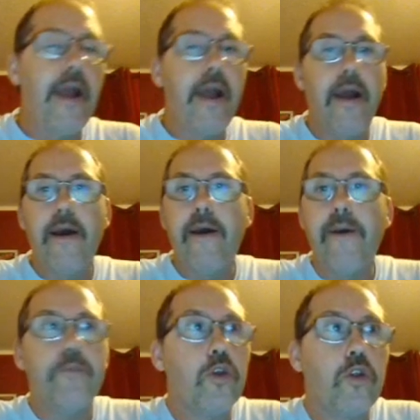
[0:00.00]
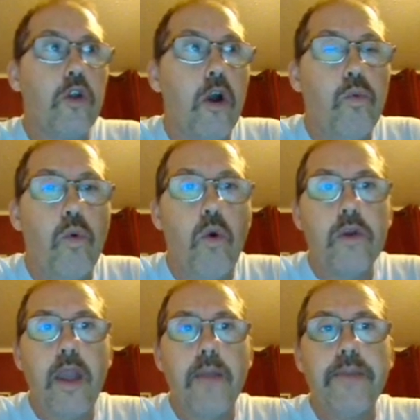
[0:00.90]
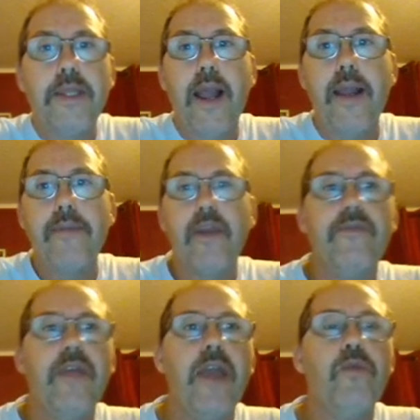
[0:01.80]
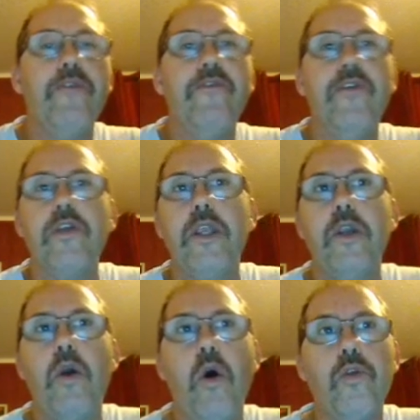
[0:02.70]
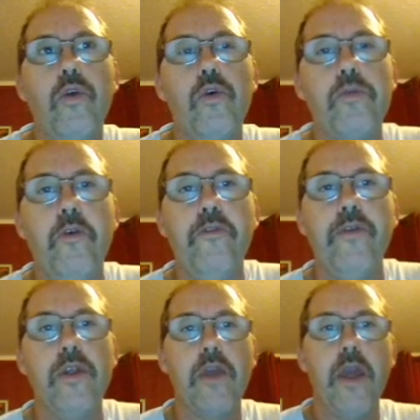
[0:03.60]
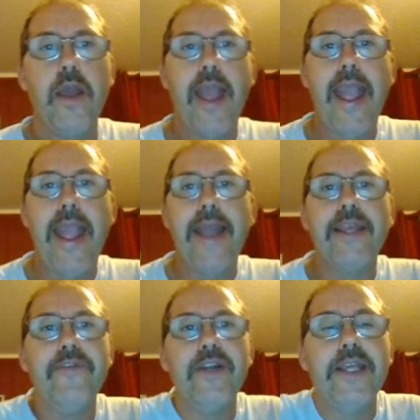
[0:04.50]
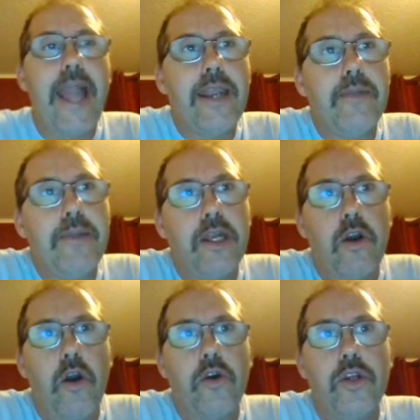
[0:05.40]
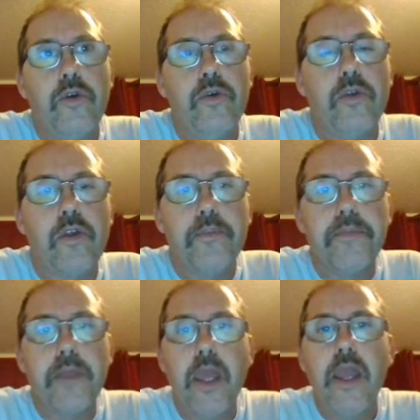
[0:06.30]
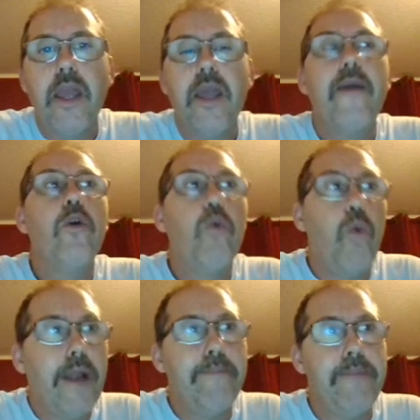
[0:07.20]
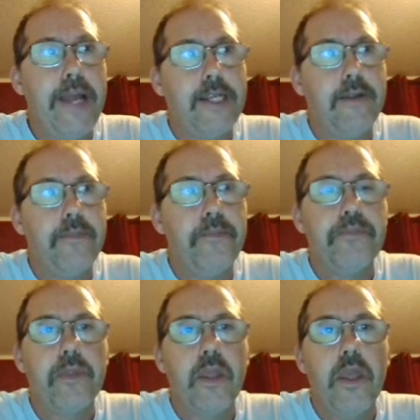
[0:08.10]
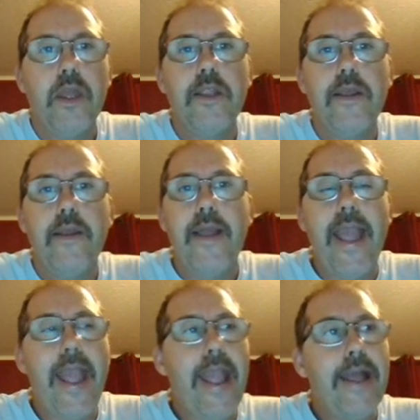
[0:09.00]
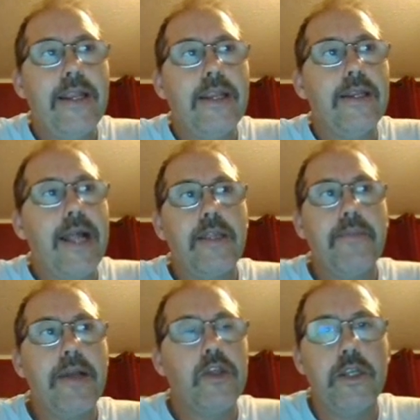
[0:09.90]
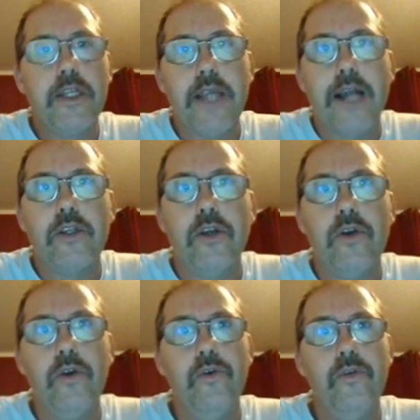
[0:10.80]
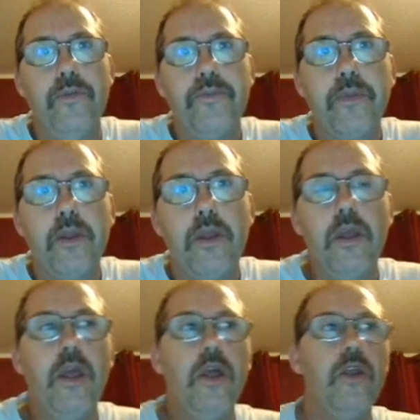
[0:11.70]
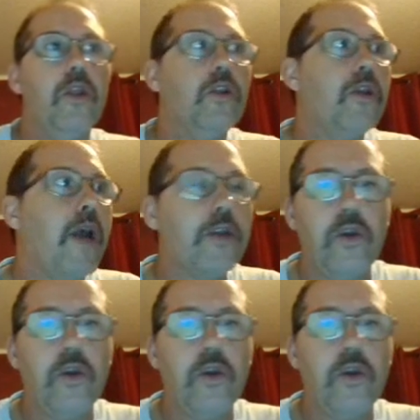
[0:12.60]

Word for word: um, star wars how many times have they revisited all those movies and even the animated cartoons quite a bit and not to mention doctor who Doctor